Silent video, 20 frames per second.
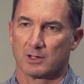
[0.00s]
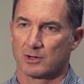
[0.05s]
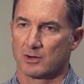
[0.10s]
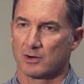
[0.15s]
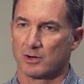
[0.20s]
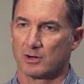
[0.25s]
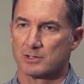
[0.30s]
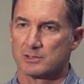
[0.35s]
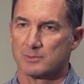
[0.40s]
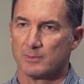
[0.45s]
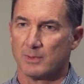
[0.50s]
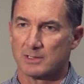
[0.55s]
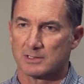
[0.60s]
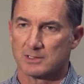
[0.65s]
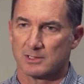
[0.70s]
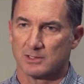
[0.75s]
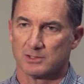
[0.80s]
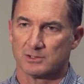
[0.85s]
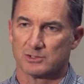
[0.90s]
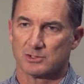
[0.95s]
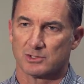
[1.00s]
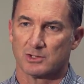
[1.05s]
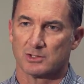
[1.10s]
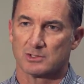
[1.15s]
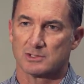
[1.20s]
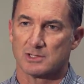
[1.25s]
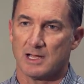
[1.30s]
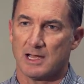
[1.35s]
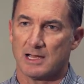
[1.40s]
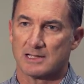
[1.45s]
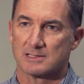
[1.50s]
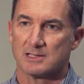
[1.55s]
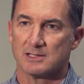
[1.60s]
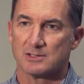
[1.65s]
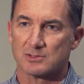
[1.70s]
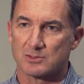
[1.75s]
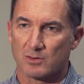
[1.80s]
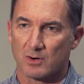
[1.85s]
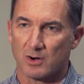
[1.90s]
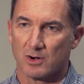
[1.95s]
encouragement to the church as
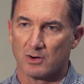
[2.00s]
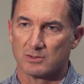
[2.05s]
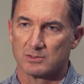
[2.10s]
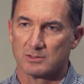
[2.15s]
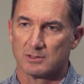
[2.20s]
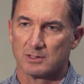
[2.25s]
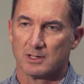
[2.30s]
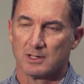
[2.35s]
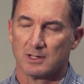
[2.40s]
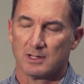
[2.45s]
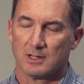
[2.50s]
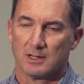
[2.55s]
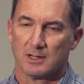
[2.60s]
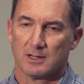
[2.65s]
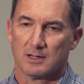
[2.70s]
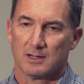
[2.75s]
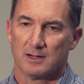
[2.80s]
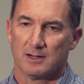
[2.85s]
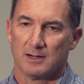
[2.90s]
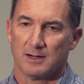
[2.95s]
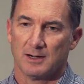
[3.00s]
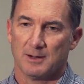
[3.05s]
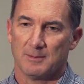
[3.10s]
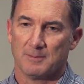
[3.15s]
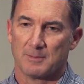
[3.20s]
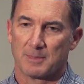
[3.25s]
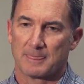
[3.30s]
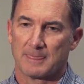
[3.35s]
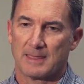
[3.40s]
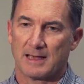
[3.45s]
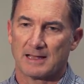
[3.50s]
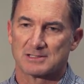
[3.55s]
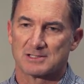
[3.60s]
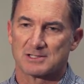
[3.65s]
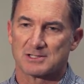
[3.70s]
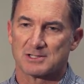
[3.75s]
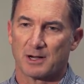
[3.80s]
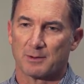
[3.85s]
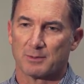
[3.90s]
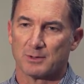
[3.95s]
he's grown. That
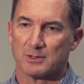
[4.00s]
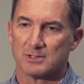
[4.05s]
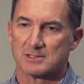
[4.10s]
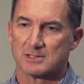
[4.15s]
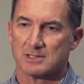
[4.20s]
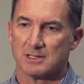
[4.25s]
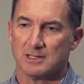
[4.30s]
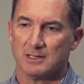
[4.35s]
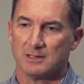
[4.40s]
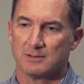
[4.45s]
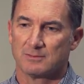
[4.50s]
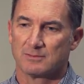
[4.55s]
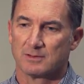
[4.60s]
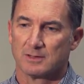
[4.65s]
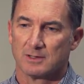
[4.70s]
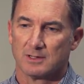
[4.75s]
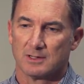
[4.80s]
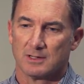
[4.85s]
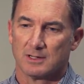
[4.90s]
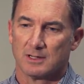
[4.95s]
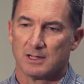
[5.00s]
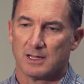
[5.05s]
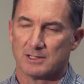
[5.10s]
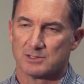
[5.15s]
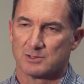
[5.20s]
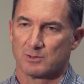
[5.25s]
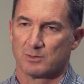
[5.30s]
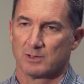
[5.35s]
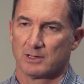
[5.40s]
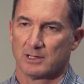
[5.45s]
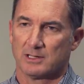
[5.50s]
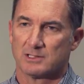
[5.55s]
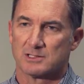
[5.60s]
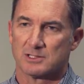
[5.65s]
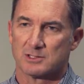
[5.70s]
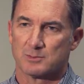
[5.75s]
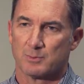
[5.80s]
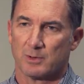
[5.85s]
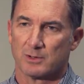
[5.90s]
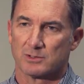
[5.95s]
stubborn Steve, as it relates
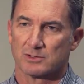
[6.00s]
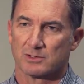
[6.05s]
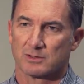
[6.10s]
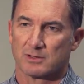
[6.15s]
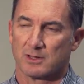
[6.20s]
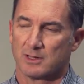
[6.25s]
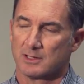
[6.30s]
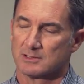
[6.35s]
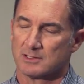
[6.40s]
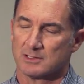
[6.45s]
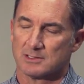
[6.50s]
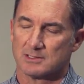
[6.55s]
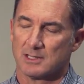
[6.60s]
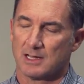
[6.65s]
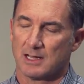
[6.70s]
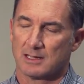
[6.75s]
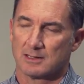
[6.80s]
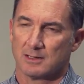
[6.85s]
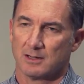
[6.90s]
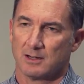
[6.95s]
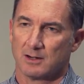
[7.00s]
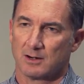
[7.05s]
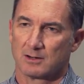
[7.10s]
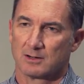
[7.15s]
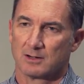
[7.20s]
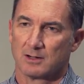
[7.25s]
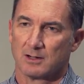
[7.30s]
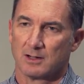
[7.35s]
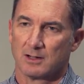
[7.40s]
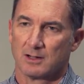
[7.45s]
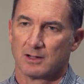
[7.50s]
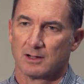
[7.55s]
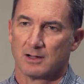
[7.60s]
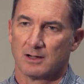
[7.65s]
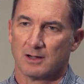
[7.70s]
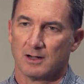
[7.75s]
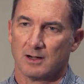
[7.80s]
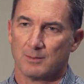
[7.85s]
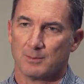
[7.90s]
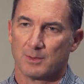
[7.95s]
to spiritual things, is not there.
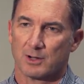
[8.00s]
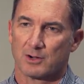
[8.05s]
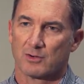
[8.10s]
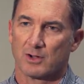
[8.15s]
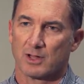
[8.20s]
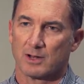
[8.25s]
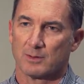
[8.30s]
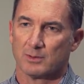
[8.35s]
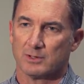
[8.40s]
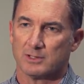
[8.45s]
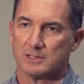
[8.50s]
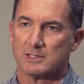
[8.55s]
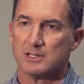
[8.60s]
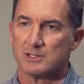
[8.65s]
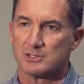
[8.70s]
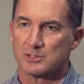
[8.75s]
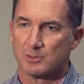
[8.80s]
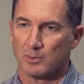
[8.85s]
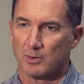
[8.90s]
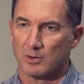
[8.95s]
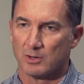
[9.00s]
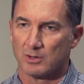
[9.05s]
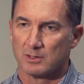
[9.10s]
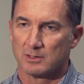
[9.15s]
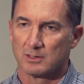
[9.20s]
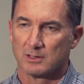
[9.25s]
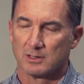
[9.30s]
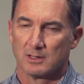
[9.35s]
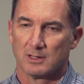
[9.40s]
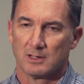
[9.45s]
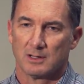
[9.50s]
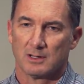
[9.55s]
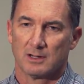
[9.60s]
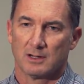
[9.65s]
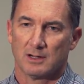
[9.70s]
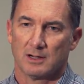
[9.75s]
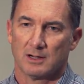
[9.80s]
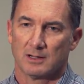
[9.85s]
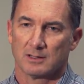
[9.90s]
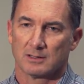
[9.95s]
Incredibly teachable,
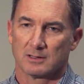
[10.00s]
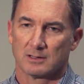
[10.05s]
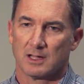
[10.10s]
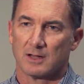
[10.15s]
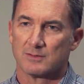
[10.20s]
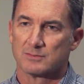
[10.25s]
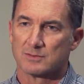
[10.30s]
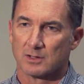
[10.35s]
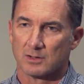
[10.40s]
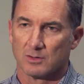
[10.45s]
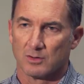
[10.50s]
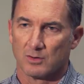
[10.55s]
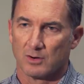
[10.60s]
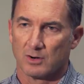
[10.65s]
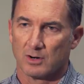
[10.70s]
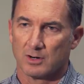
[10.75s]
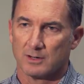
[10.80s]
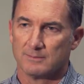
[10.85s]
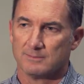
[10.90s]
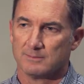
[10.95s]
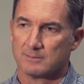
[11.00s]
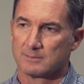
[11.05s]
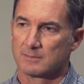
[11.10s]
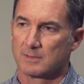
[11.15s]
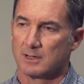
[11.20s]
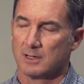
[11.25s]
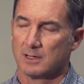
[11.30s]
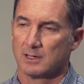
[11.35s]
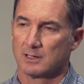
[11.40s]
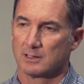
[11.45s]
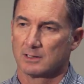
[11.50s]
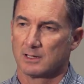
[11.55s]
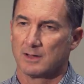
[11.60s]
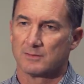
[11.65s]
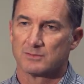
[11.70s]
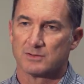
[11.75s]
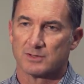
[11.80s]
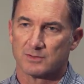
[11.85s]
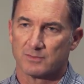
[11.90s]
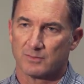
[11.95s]
loves the Lord,
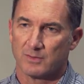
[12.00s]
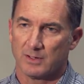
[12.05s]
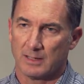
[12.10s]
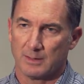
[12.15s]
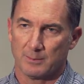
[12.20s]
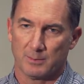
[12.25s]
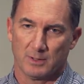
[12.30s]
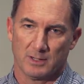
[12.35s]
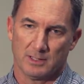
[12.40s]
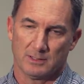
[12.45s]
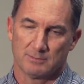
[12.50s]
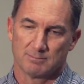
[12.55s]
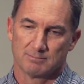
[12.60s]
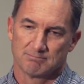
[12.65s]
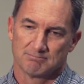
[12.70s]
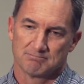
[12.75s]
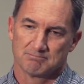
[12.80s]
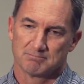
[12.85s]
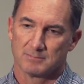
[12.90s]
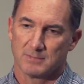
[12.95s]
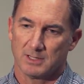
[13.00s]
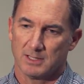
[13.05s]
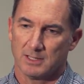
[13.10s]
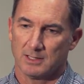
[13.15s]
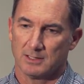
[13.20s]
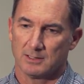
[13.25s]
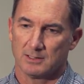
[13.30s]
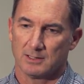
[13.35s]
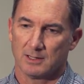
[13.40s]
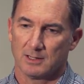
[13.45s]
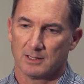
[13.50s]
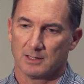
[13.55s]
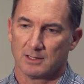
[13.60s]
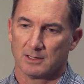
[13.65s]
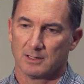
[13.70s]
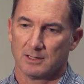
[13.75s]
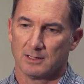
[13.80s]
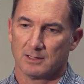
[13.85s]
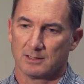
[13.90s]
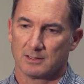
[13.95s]
loves his family, and
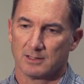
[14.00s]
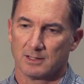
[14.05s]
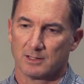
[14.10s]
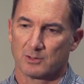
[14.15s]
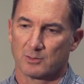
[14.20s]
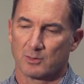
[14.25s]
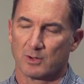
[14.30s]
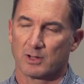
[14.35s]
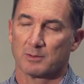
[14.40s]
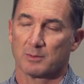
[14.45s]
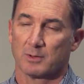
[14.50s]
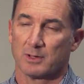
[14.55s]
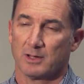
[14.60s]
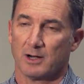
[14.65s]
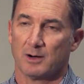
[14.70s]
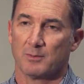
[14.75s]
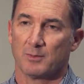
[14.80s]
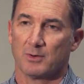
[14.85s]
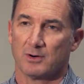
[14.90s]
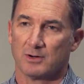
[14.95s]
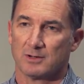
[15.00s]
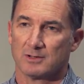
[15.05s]
incredibly humble.